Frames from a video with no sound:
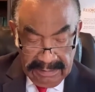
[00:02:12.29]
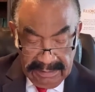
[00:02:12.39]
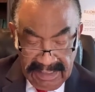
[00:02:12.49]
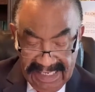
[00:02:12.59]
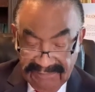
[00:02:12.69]

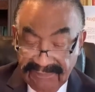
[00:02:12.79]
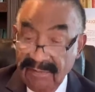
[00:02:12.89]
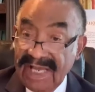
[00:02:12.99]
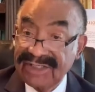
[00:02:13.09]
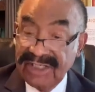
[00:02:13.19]
The
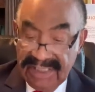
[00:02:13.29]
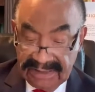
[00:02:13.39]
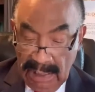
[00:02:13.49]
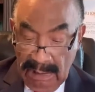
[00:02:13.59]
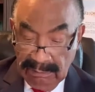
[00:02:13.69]
information
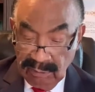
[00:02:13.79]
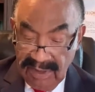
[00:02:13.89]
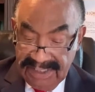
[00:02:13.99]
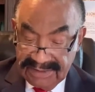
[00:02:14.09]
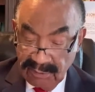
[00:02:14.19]
is always